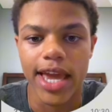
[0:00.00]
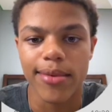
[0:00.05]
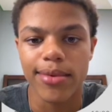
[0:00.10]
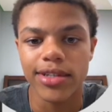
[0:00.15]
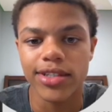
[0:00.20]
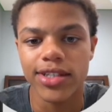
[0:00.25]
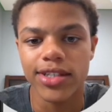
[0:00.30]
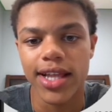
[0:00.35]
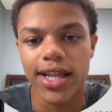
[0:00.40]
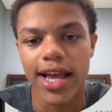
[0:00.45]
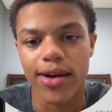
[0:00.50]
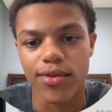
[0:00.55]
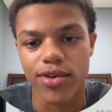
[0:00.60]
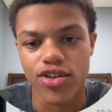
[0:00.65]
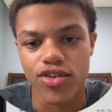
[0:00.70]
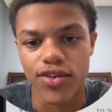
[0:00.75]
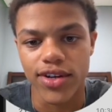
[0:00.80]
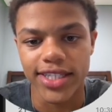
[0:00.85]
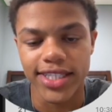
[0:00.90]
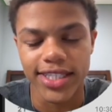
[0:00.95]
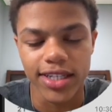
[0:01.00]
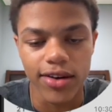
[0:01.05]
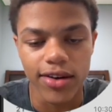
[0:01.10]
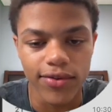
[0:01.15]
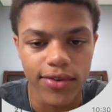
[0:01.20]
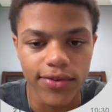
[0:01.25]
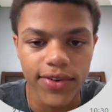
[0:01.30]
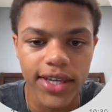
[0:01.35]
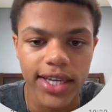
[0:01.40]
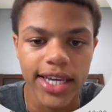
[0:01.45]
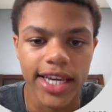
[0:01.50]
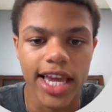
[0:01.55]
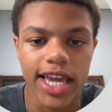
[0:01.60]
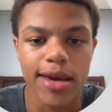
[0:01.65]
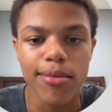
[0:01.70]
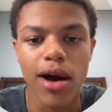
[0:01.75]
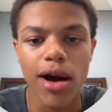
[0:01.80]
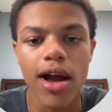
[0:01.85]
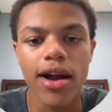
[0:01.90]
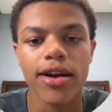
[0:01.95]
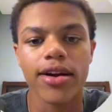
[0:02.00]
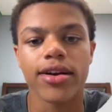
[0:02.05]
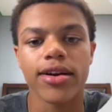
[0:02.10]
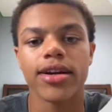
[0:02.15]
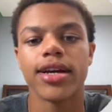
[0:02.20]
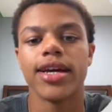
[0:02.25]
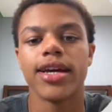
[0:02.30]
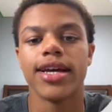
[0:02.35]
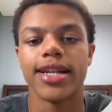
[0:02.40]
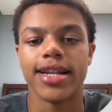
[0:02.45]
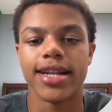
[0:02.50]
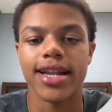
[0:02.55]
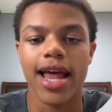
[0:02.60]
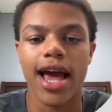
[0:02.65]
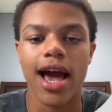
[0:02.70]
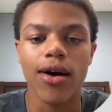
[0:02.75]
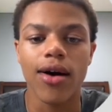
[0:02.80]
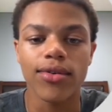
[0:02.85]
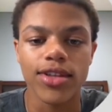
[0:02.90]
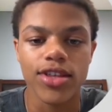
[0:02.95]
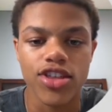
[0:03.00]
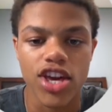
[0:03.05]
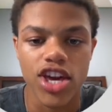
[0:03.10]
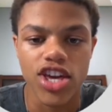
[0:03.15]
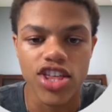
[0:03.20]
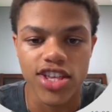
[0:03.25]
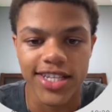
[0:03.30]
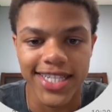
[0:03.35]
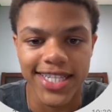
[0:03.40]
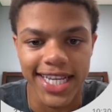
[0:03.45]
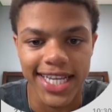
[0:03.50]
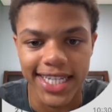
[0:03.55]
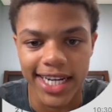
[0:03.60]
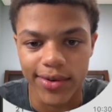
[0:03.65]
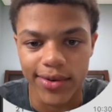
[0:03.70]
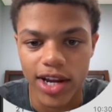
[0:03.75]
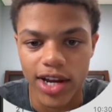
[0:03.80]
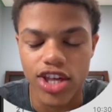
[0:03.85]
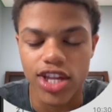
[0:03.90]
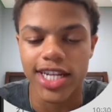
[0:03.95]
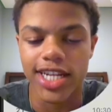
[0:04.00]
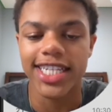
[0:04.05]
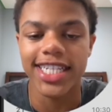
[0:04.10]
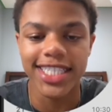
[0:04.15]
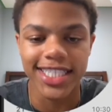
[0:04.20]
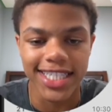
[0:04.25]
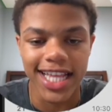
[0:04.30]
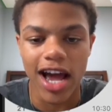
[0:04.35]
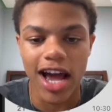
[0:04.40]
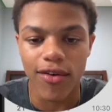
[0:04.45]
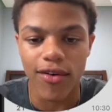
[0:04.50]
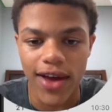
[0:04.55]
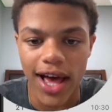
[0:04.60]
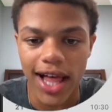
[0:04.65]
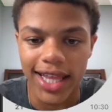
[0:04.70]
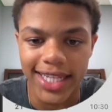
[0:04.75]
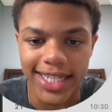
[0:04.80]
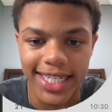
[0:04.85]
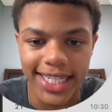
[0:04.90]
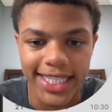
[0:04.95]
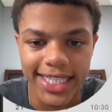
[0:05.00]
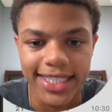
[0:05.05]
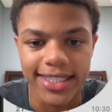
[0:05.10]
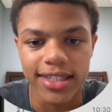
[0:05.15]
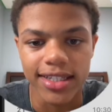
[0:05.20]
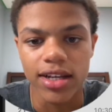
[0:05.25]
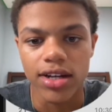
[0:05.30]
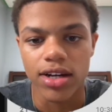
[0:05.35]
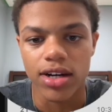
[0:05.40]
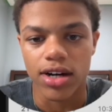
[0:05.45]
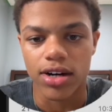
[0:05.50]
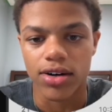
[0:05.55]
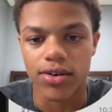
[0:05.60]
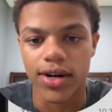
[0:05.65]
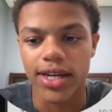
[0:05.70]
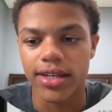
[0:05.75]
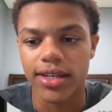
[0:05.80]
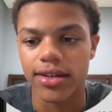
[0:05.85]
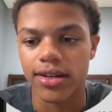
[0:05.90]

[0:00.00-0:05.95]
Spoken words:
into that and retraced off of it and came higher, now this change in state direction is now validated. All right,